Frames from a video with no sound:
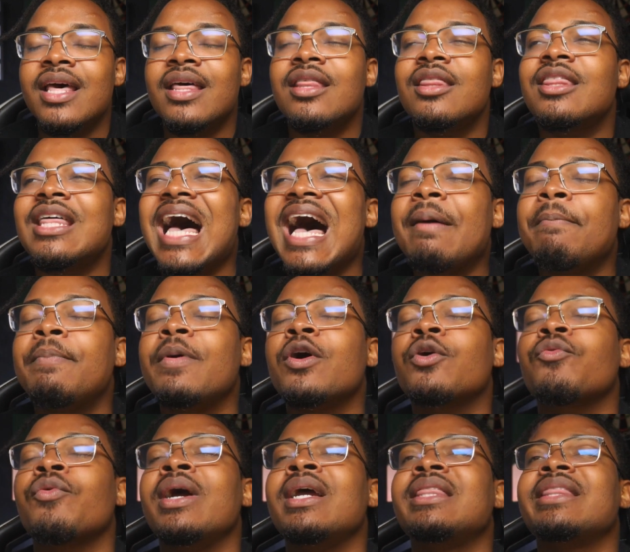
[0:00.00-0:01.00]
That
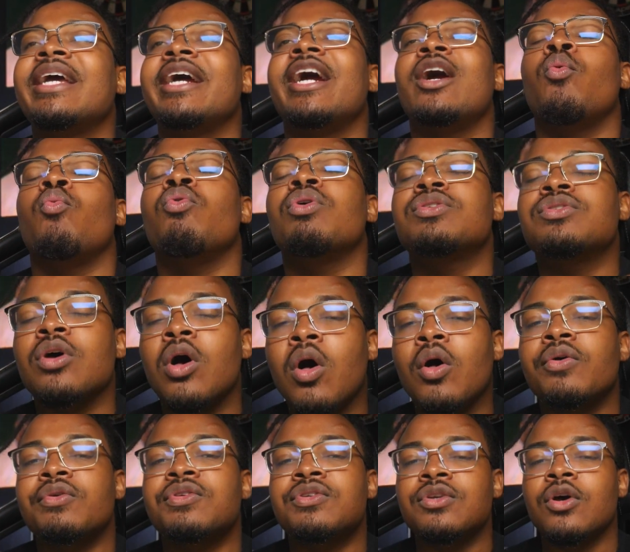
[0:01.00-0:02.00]
book right there was
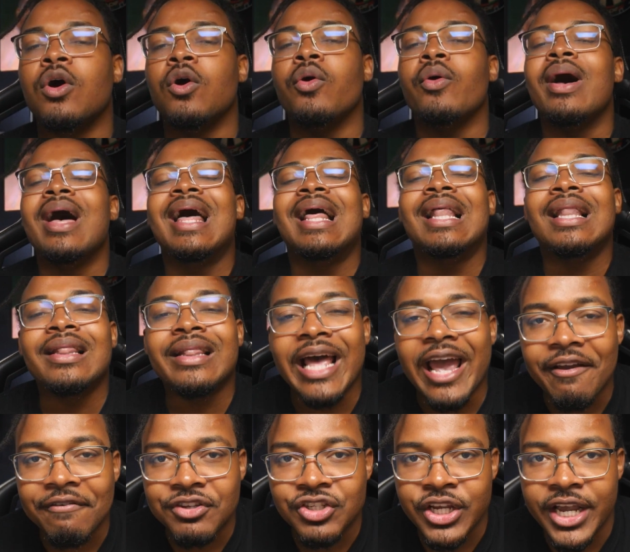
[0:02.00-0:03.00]
also
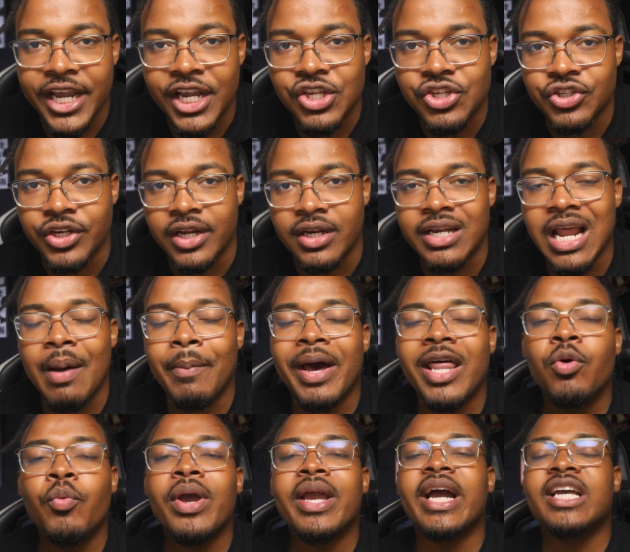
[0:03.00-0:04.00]
life changing. Now,
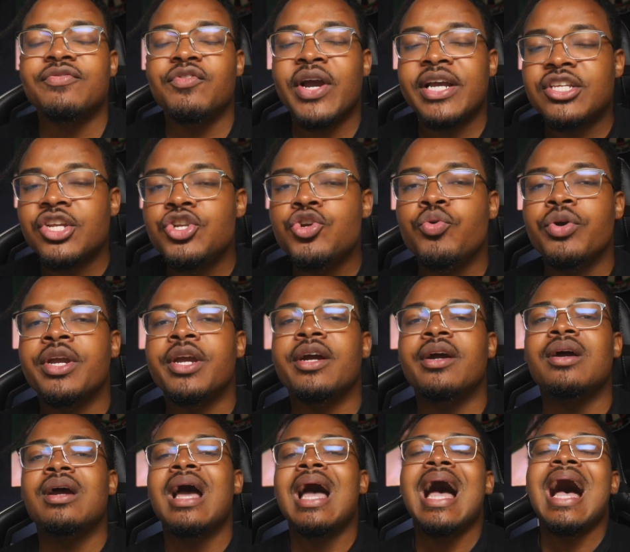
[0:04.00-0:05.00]
by the way, guys, if you guys are new
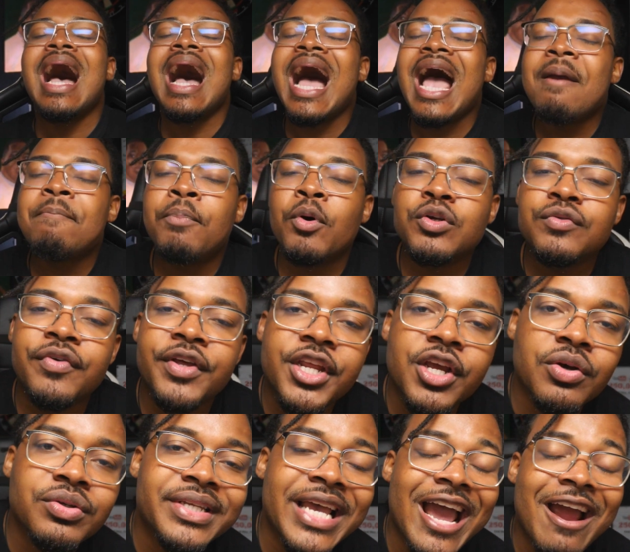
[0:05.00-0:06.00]
here, I post
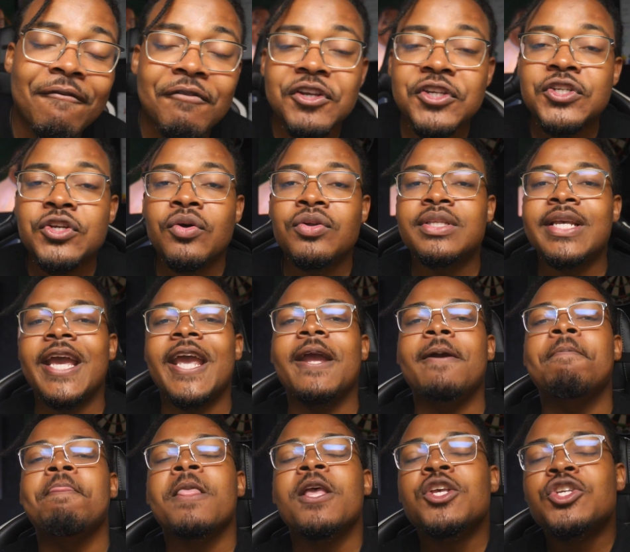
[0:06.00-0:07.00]
videos every single
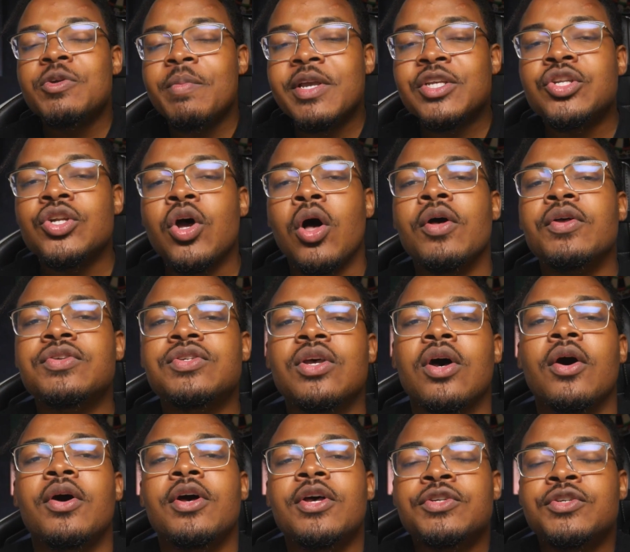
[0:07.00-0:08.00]
day. So make sure to
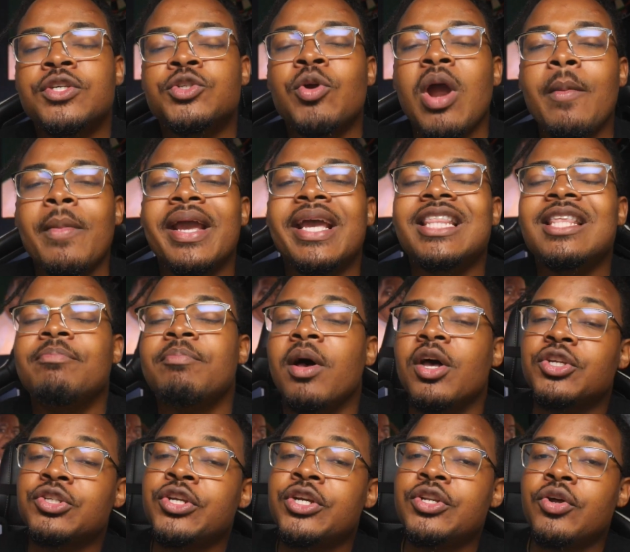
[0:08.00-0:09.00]
also subscribe and hit the
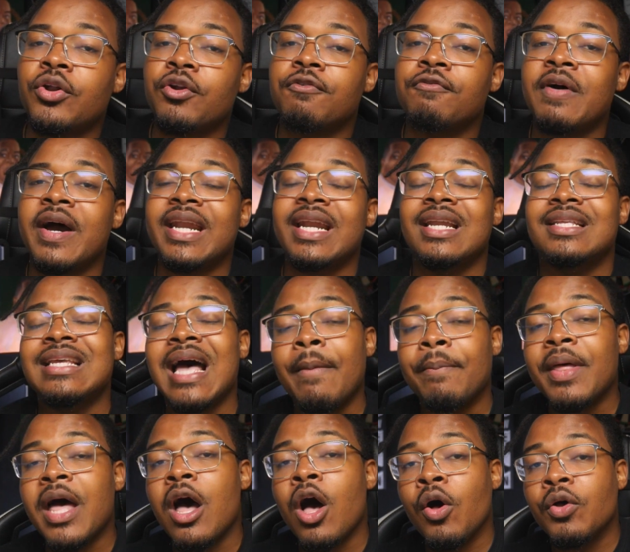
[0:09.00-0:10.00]
bell so you're notified. On the
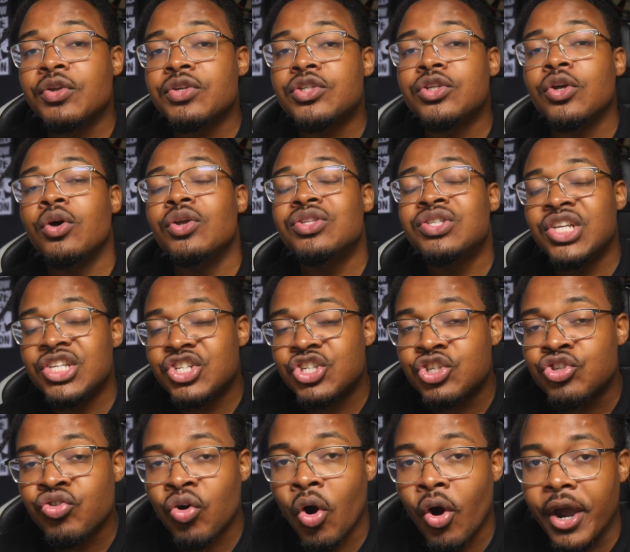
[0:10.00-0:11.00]
top of that, also
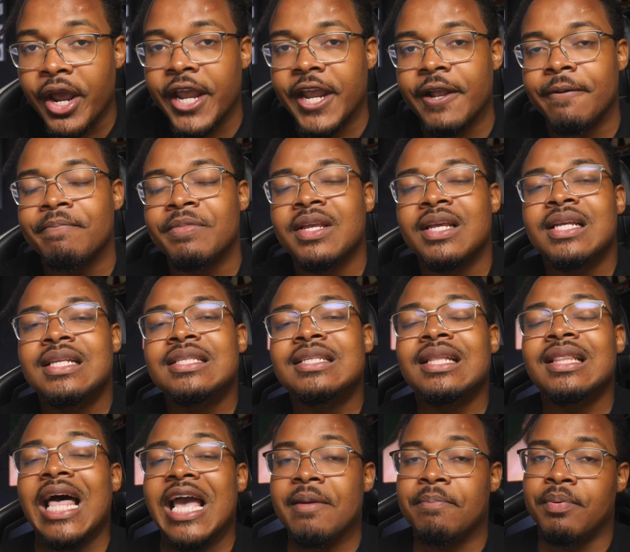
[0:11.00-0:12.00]
destroy the
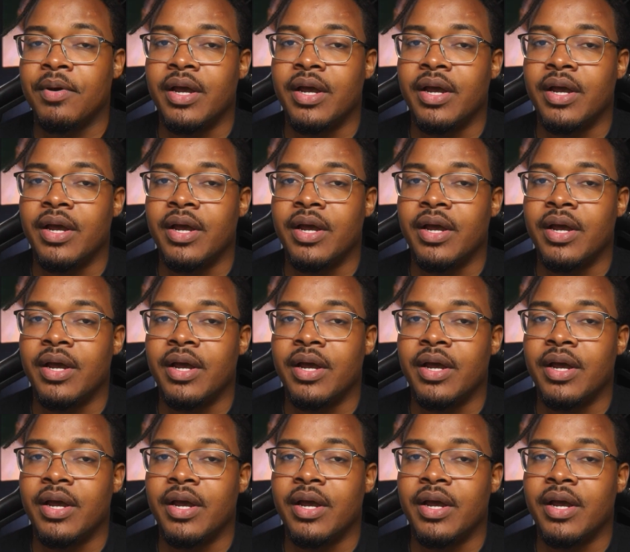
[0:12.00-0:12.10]
like